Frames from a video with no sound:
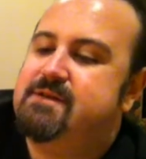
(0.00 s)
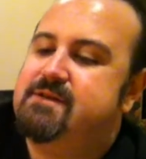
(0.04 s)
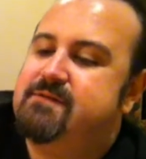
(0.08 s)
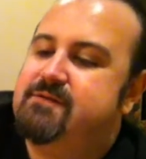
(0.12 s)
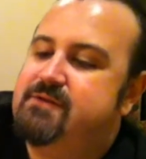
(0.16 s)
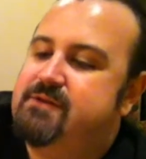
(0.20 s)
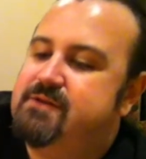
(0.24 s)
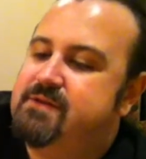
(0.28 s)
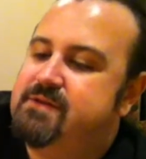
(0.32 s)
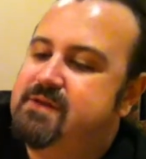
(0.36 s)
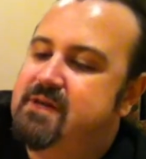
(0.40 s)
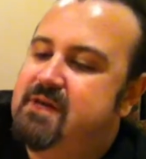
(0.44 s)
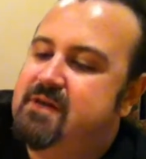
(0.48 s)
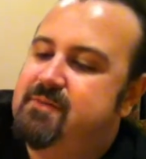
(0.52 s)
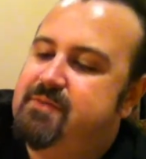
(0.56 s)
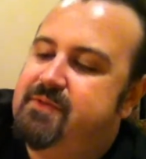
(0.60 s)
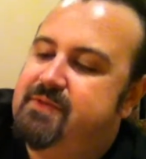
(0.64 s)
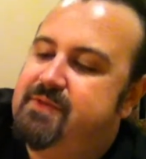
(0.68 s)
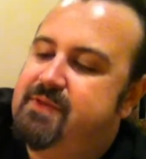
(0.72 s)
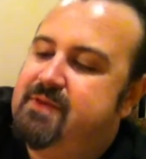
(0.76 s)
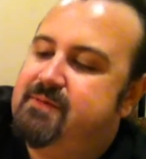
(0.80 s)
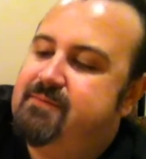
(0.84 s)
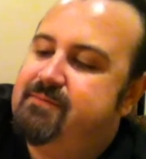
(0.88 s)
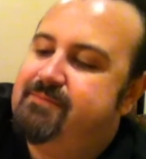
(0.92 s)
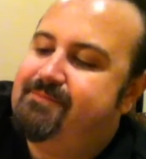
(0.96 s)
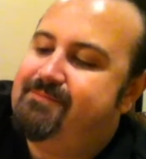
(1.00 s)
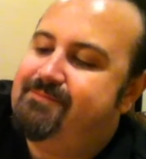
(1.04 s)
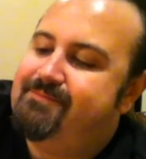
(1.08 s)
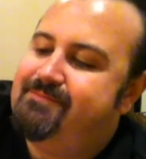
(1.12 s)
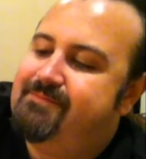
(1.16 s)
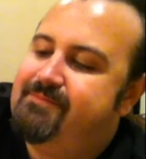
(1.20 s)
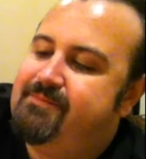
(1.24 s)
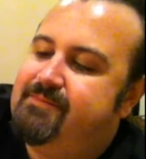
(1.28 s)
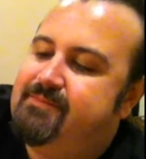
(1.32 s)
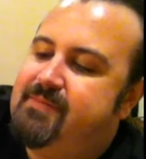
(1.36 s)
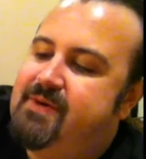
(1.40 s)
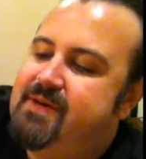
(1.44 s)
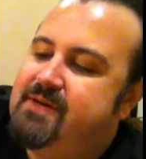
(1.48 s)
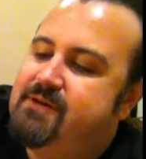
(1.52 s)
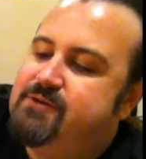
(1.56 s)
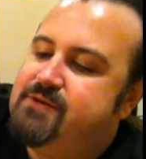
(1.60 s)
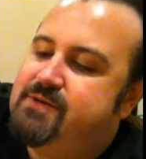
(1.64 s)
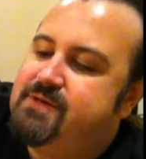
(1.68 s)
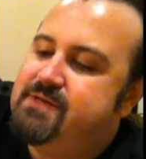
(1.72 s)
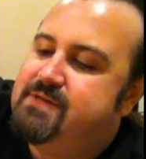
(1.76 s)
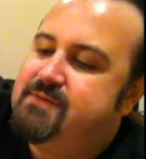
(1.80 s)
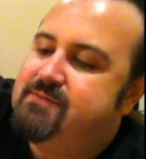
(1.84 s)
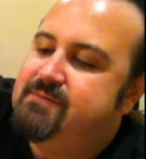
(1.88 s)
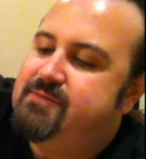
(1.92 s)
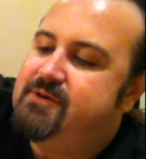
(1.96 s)
I've got to open that
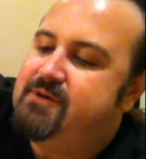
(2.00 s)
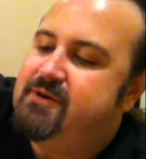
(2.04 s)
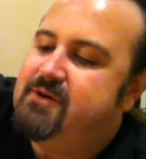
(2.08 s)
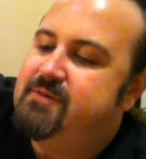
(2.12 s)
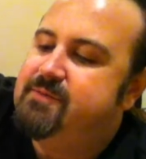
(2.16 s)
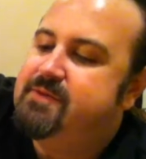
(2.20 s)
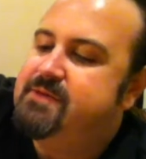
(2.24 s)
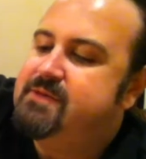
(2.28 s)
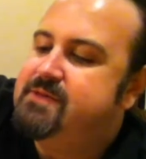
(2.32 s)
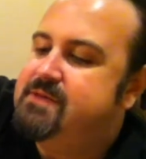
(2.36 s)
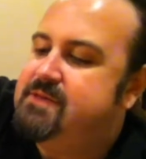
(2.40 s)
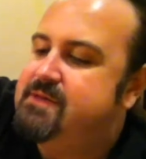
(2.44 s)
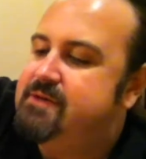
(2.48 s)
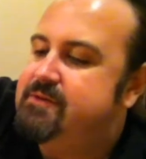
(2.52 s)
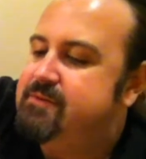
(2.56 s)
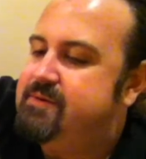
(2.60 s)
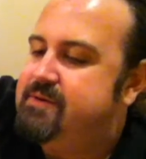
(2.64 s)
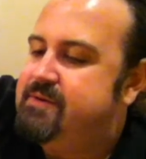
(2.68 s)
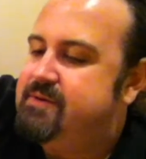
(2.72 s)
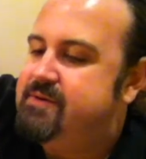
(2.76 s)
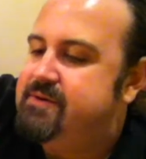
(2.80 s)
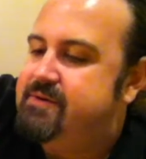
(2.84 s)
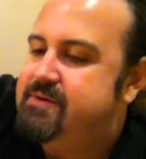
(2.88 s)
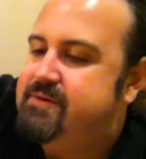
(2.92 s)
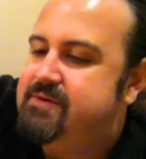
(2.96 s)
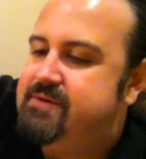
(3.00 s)
matrix compartment to